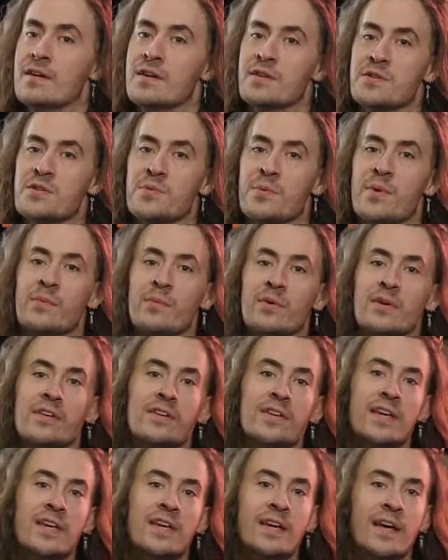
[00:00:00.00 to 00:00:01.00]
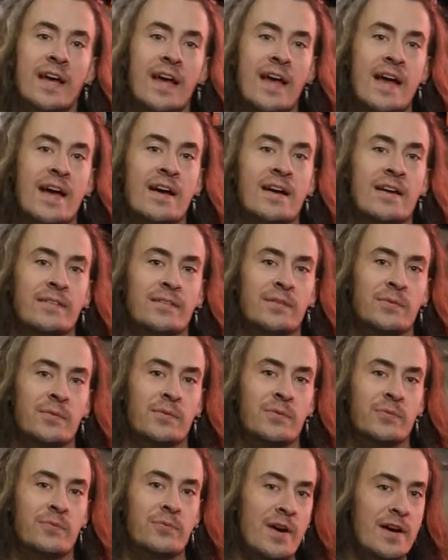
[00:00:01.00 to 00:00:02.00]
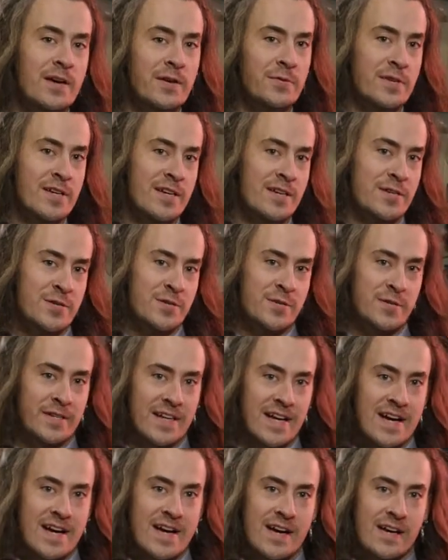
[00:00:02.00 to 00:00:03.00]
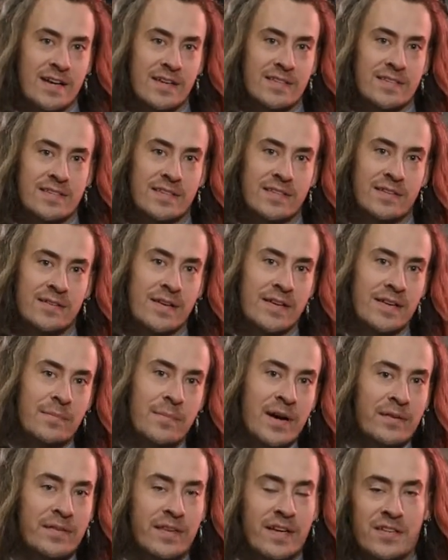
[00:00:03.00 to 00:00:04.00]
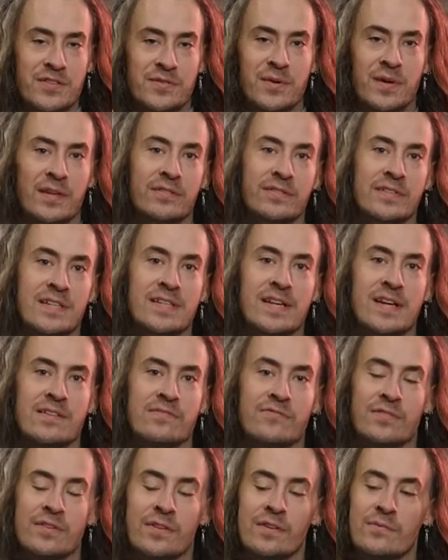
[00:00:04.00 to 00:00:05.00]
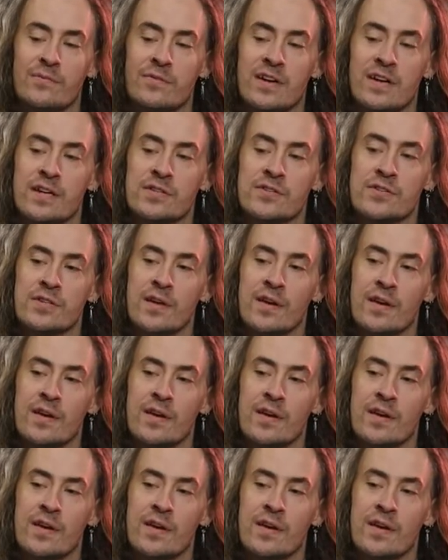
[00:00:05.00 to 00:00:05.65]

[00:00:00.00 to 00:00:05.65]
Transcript: So when we're looking at recreational kayaks that are in about that 12 to 10 foot range,